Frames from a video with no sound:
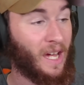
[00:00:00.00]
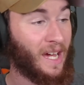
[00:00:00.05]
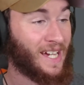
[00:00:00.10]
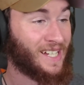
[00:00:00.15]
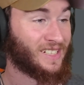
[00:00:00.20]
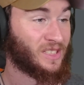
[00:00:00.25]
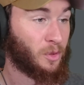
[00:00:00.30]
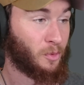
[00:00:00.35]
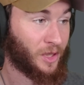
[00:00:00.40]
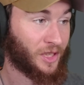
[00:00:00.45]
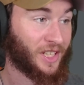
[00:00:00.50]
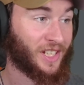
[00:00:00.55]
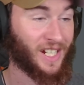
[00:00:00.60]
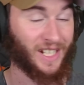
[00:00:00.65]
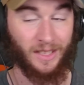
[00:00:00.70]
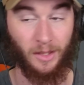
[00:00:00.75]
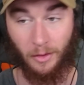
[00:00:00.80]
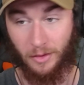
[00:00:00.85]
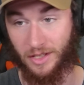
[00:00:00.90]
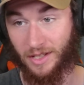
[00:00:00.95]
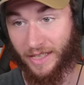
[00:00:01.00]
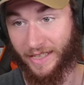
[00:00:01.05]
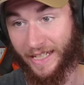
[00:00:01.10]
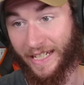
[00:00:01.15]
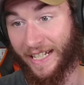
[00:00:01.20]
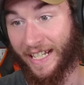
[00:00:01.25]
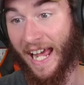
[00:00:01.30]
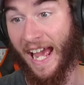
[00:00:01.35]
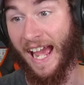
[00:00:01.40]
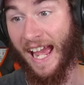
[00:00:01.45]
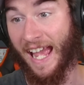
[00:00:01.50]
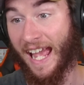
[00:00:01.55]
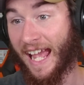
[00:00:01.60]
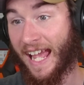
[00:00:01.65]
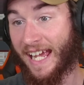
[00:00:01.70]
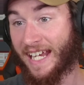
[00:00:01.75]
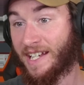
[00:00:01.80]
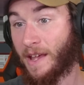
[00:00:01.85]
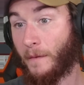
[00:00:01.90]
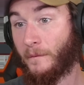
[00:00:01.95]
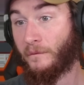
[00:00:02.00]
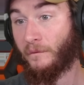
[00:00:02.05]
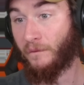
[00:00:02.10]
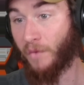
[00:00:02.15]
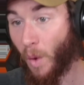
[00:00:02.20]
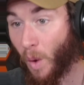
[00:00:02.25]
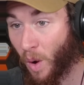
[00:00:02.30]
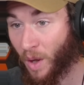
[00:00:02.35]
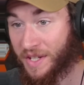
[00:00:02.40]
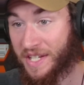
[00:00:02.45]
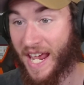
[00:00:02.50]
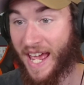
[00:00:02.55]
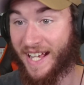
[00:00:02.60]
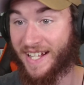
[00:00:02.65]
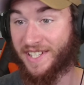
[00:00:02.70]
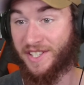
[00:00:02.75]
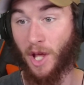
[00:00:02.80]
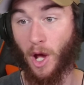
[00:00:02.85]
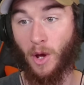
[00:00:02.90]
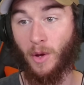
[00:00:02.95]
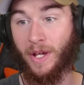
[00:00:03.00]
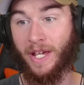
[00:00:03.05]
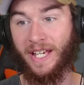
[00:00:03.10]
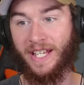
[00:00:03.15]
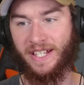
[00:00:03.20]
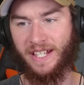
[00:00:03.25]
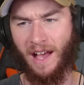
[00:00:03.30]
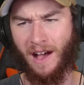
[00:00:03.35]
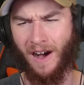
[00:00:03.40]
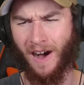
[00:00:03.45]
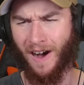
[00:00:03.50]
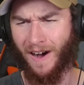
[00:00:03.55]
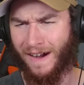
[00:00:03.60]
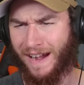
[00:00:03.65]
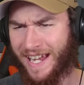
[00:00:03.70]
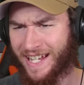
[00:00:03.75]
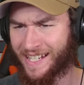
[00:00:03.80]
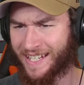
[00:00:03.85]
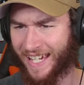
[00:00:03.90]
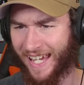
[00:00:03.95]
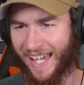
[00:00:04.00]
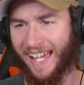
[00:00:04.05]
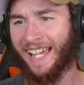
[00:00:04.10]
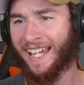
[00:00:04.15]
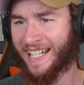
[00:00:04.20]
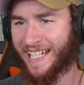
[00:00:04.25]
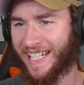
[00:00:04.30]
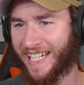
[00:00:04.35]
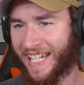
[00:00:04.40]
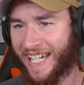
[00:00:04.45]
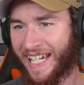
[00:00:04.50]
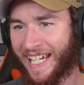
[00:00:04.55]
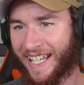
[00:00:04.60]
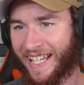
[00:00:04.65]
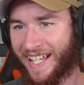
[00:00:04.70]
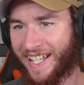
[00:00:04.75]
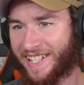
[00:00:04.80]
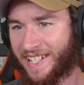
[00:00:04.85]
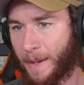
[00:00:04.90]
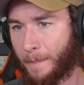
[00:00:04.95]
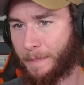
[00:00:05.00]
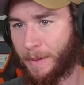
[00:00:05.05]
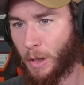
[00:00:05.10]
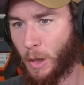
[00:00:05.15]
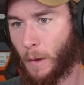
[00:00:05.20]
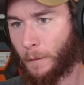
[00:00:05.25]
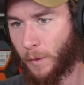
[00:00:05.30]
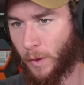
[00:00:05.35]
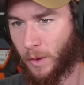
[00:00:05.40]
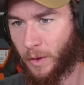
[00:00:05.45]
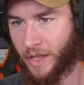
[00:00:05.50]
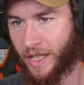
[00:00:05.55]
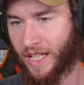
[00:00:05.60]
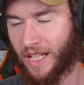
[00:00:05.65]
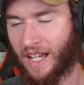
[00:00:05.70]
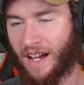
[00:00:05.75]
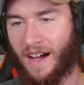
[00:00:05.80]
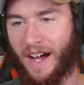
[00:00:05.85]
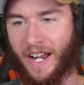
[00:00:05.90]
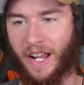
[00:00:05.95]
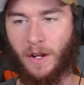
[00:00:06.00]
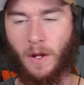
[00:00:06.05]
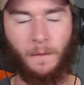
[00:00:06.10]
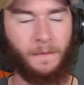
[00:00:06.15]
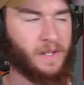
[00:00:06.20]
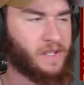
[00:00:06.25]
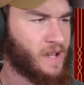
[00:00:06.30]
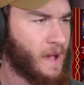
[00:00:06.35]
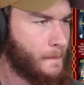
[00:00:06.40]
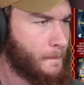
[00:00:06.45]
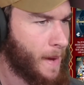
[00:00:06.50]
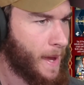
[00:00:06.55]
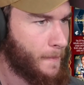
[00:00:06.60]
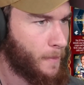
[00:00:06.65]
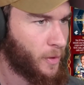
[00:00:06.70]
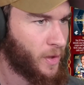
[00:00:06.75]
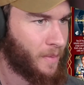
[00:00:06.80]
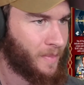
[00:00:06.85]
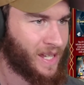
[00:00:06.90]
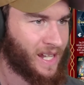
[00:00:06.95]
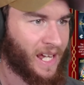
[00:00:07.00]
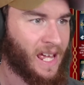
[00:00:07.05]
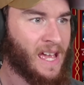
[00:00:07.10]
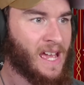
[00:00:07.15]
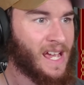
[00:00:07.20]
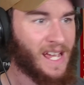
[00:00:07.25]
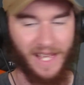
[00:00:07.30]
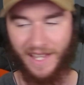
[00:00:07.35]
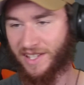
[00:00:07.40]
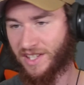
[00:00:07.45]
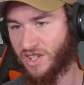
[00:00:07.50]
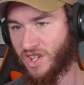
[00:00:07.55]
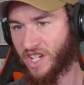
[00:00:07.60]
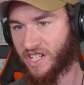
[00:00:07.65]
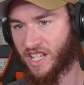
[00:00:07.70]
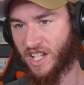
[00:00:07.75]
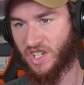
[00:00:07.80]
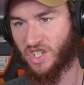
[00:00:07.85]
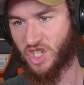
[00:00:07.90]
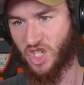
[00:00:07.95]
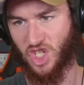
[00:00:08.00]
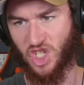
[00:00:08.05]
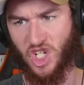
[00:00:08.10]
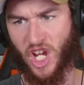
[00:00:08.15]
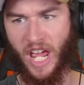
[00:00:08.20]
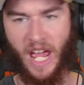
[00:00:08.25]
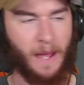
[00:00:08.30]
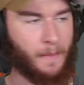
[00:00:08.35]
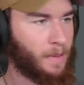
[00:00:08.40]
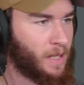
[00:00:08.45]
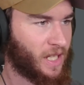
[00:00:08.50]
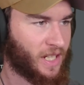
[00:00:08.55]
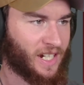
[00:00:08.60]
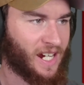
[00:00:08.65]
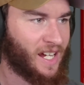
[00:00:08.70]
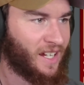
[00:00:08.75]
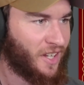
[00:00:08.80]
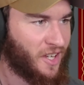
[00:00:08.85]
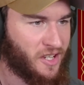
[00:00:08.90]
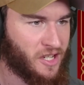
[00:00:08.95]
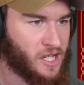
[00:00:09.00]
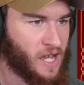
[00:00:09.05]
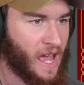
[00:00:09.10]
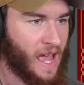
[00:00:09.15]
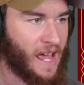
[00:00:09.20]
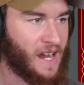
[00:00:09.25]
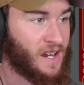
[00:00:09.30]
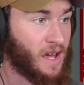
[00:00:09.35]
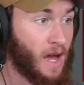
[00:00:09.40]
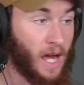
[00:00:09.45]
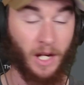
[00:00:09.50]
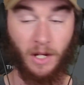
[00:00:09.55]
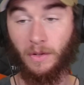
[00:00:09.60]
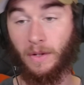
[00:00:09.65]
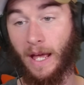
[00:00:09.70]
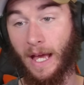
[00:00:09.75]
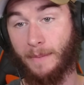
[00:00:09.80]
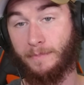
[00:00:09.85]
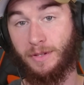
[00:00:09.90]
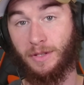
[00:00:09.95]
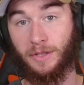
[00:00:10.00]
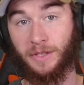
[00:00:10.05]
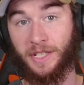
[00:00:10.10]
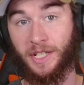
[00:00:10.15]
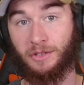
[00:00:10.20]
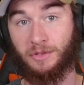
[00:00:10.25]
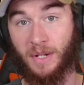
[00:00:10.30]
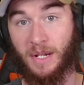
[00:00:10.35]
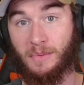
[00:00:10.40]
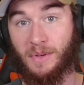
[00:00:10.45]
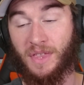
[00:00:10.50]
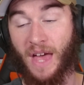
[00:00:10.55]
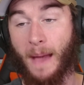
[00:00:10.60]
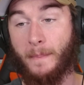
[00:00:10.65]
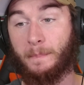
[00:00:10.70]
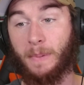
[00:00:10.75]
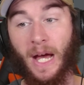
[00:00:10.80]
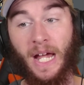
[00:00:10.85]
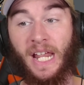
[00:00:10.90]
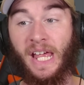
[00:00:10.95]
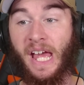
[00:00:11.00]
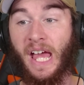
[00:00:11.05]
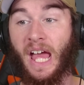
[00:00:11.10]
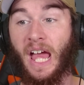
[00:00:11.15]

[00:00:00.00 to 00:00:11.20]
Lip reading: as to what the card looks like in hand. Vortex though is eye candy. This is a beautiful looking card. I know for some people they'll be like, this is just a jumble of colors, and I could absolutely agree with that, but